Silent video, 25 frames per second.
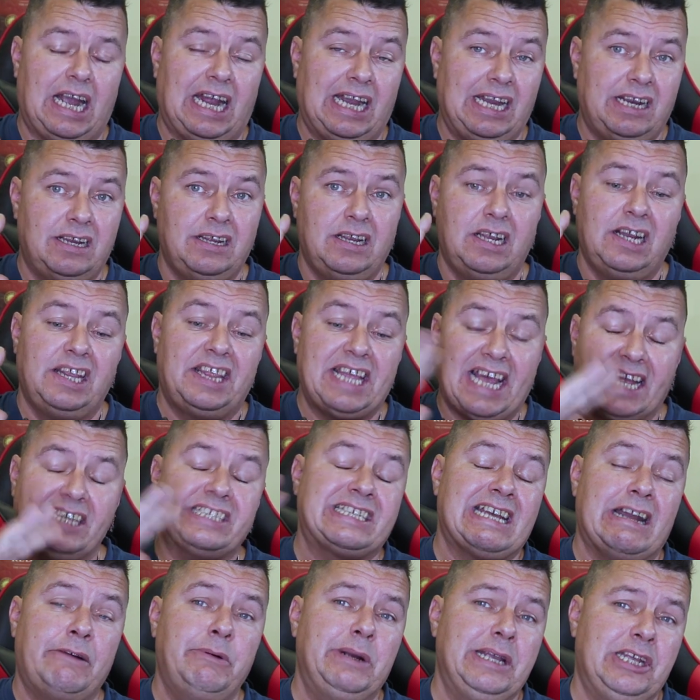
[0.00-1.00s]
And
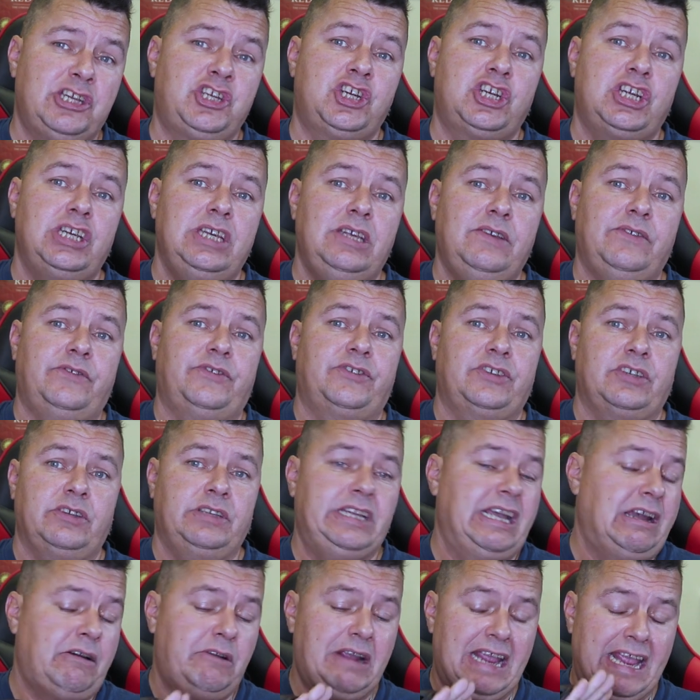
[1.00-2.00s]
that's how it achieves,
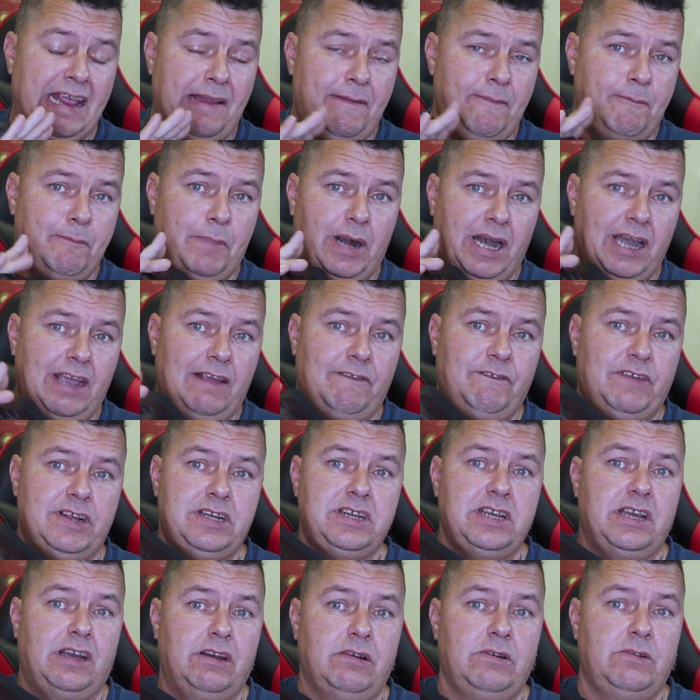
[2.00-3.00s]
and, you know, in my
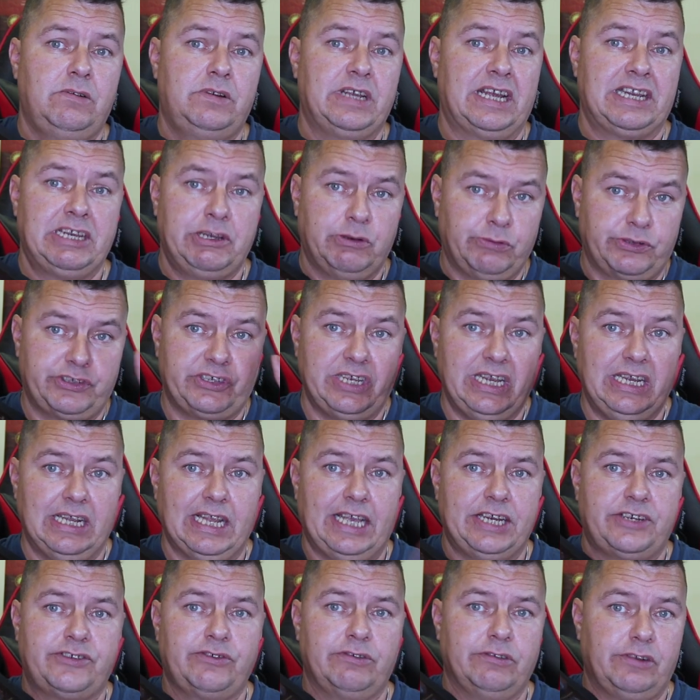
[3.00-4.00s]
video that you'll see
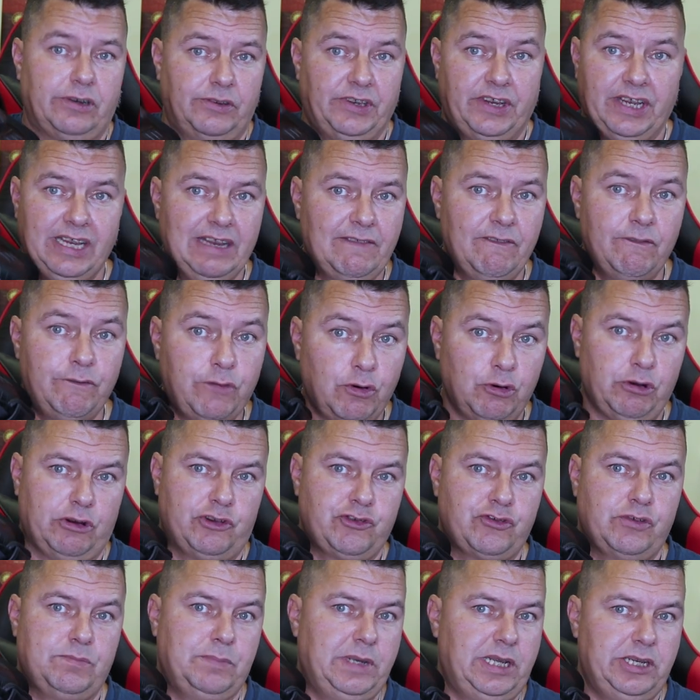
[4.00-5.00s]
later on,
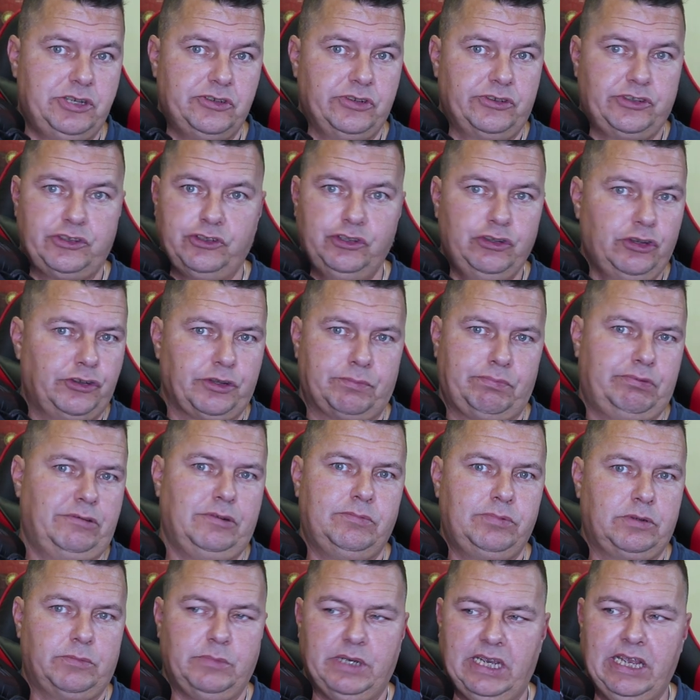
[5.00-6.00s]
400 meters, not a
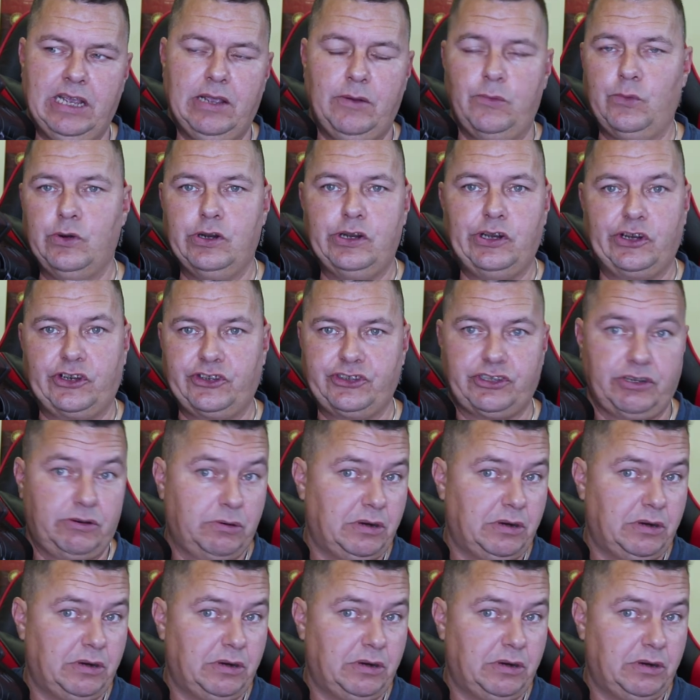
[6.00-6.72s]
problem, it works.